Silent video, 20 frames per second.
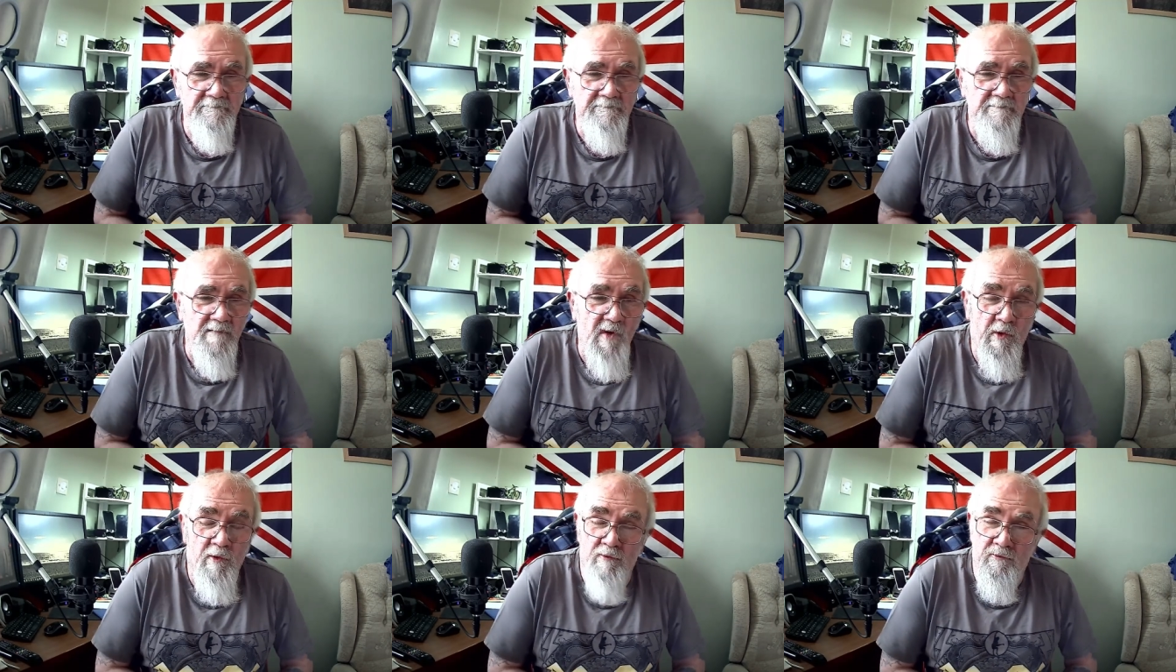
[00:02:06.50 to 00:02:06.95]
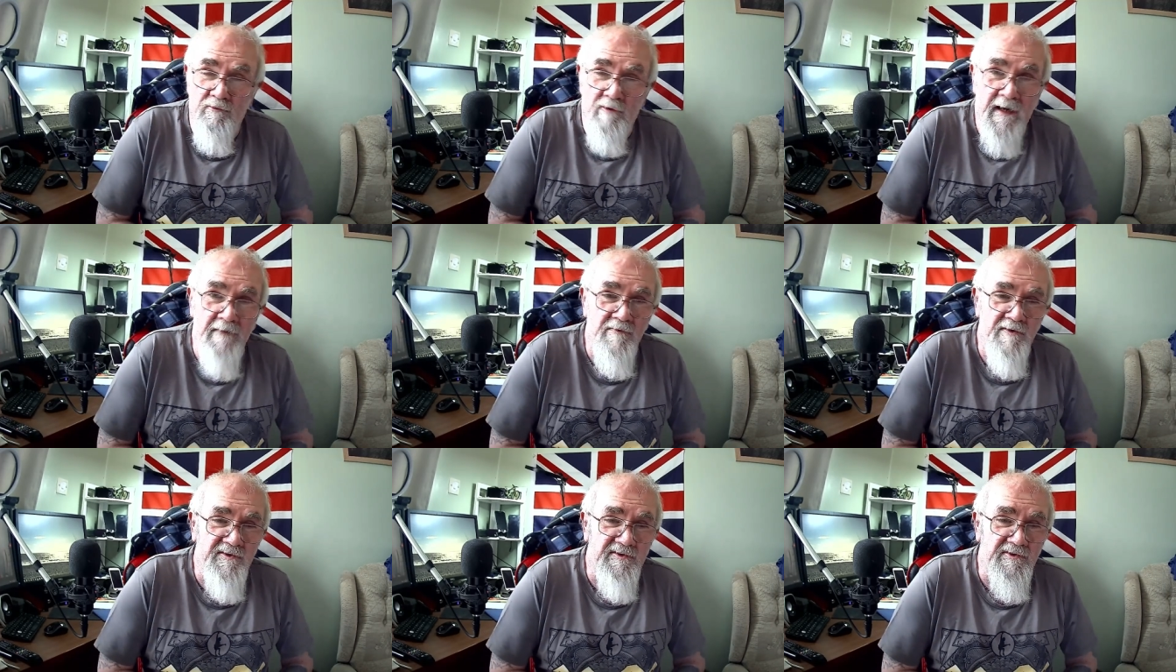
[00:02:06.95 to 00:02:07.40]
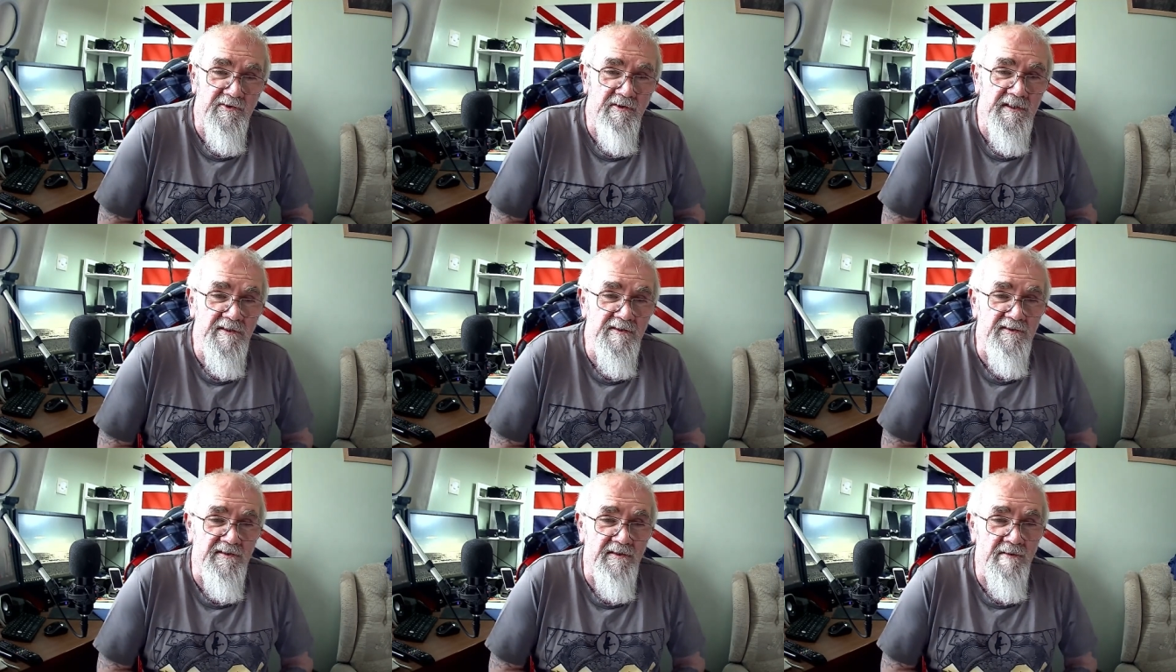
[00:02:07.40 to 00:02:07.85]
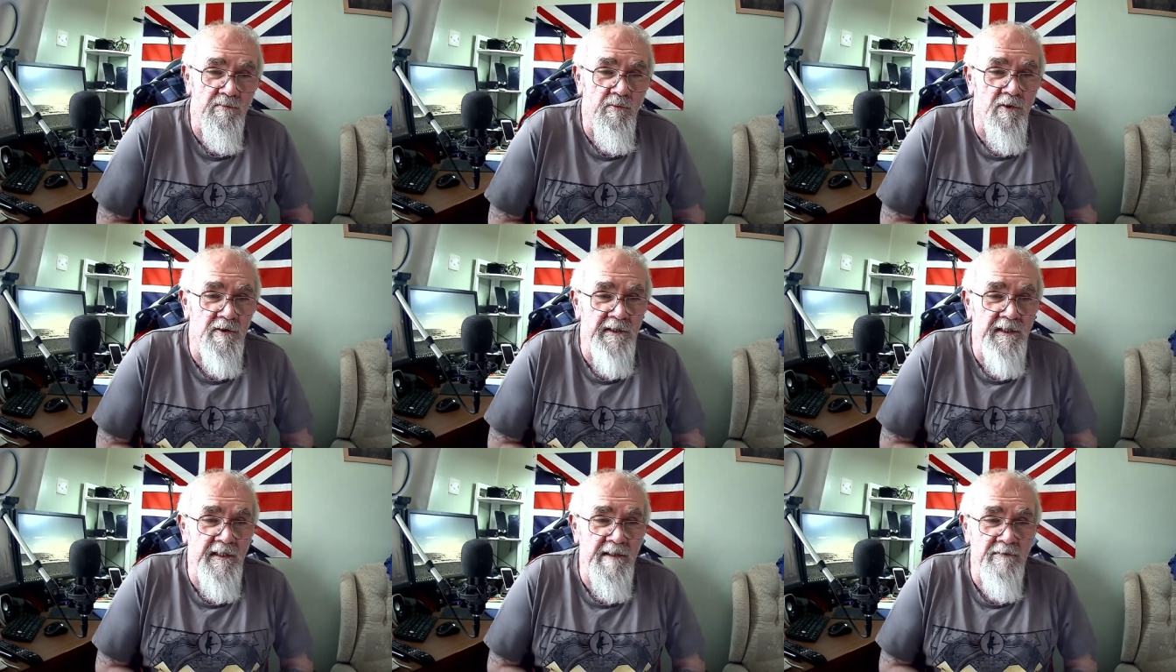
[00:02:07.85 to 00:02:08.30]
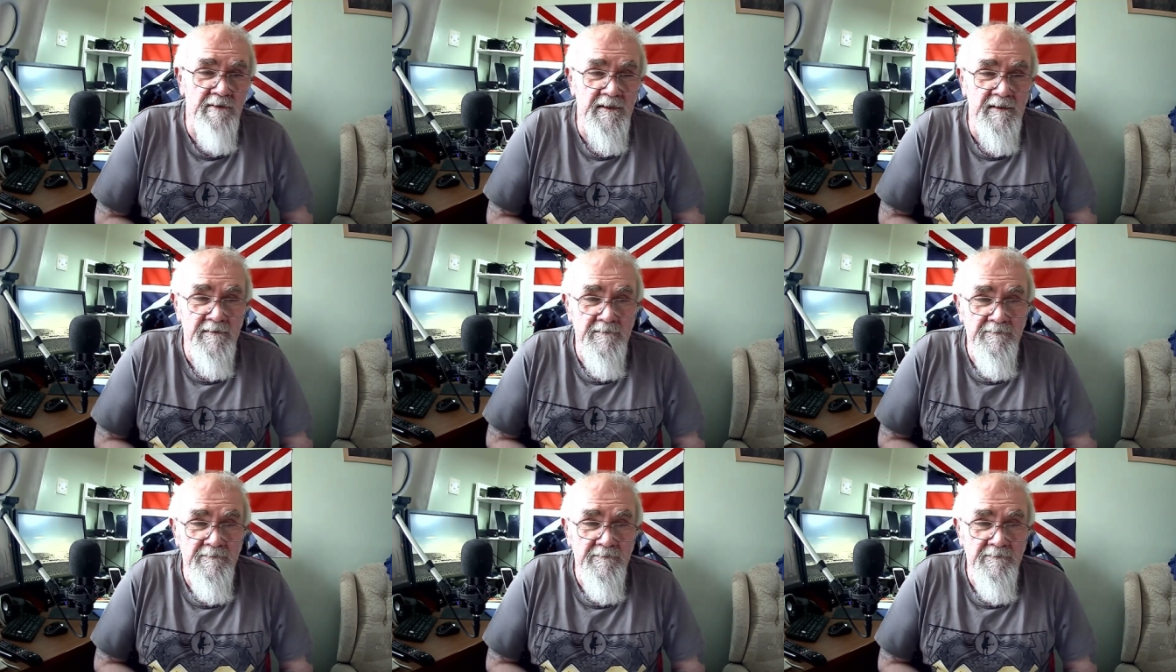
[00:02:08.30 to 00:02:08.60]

or round the streets in one area